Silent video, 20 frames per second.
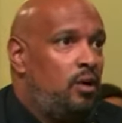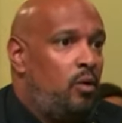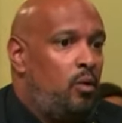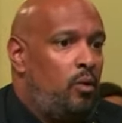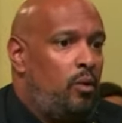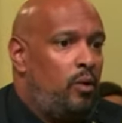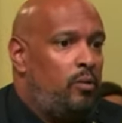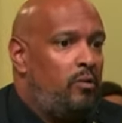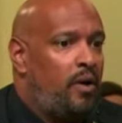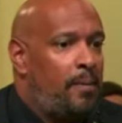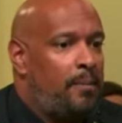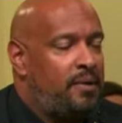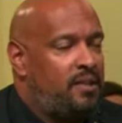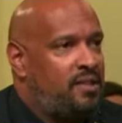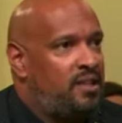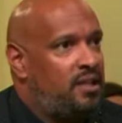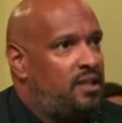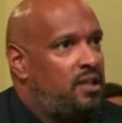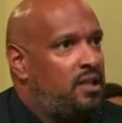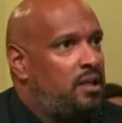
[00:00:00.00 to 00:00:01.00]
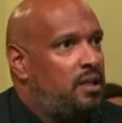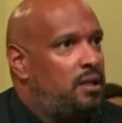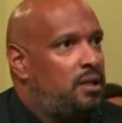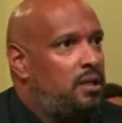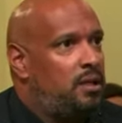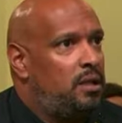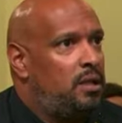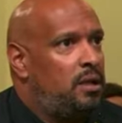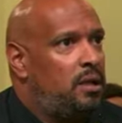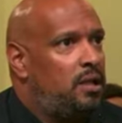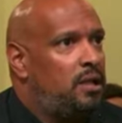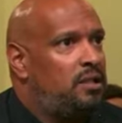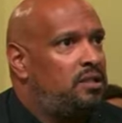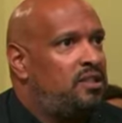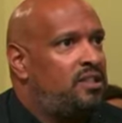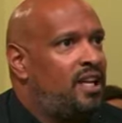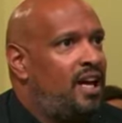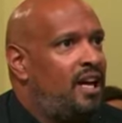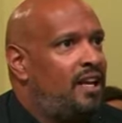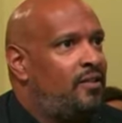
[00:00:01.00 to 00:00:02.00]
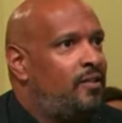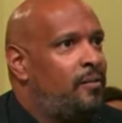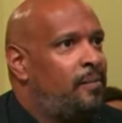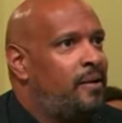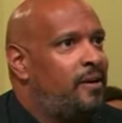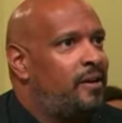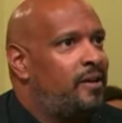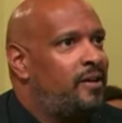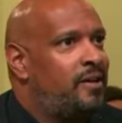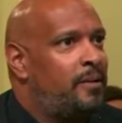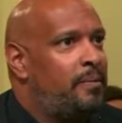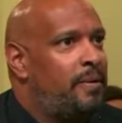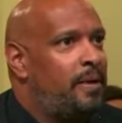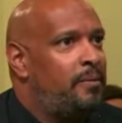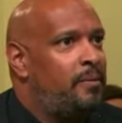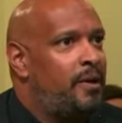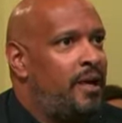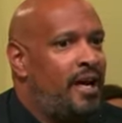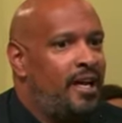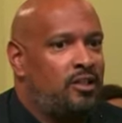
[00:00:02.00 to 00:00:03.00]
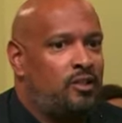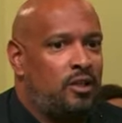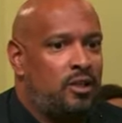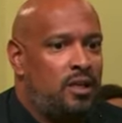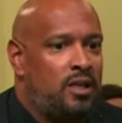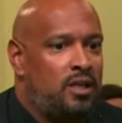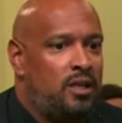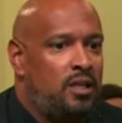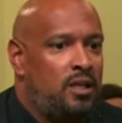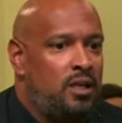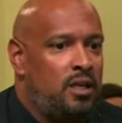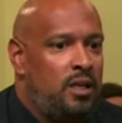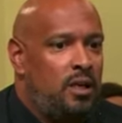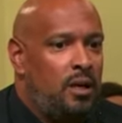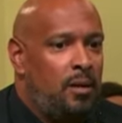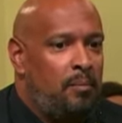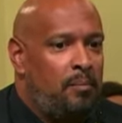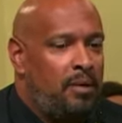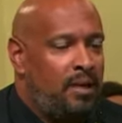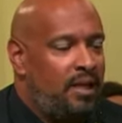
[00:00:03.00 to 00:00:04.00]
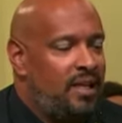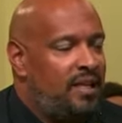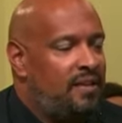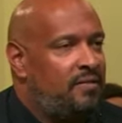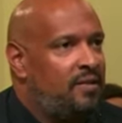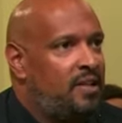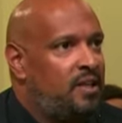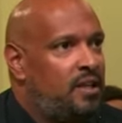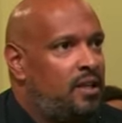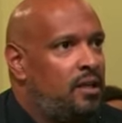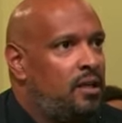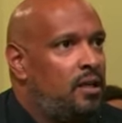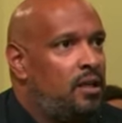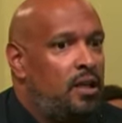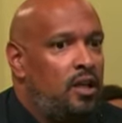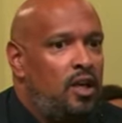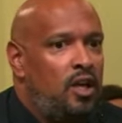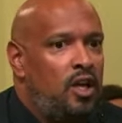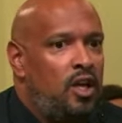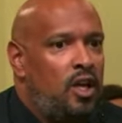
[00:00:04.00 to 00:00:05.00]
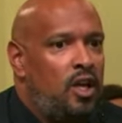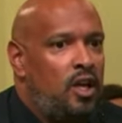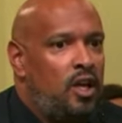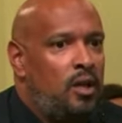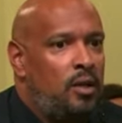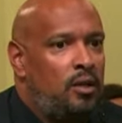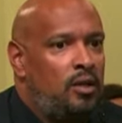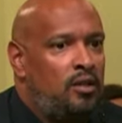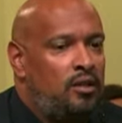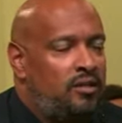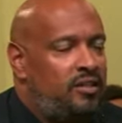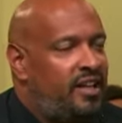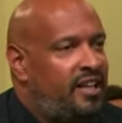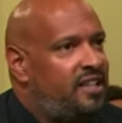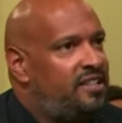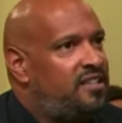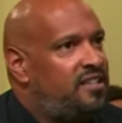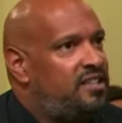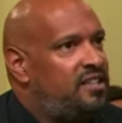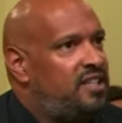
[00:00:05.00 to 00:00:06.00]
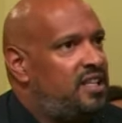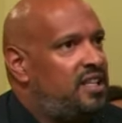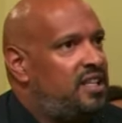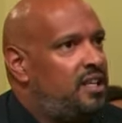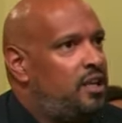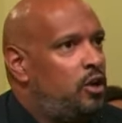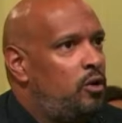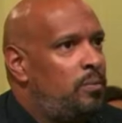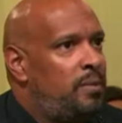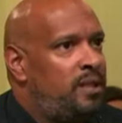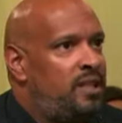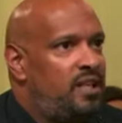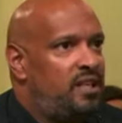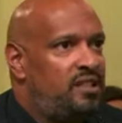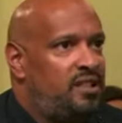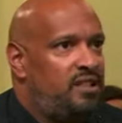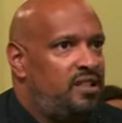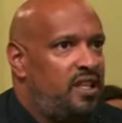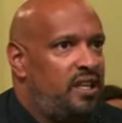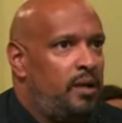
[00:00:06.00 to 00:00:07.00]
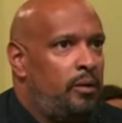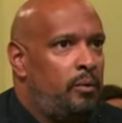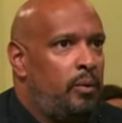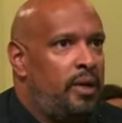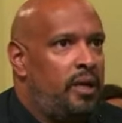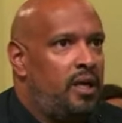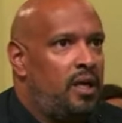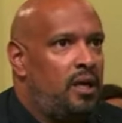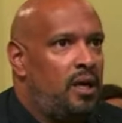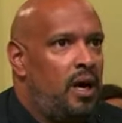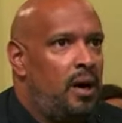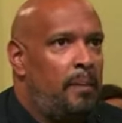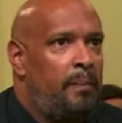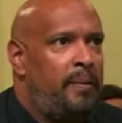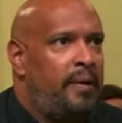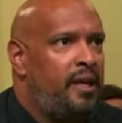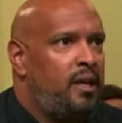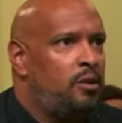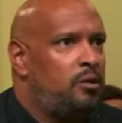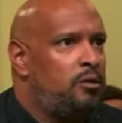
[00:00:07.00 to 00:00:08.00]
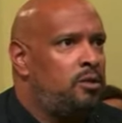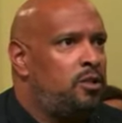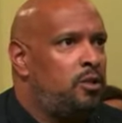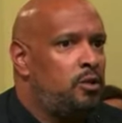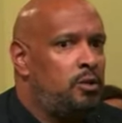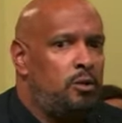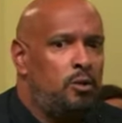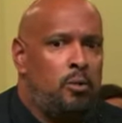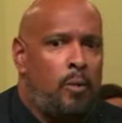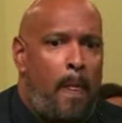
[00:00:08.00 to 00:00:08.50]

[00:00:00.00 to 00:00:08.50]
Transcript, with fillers: We represent the the good side of America, the people that actually believe in decency and human decency, and we appeal to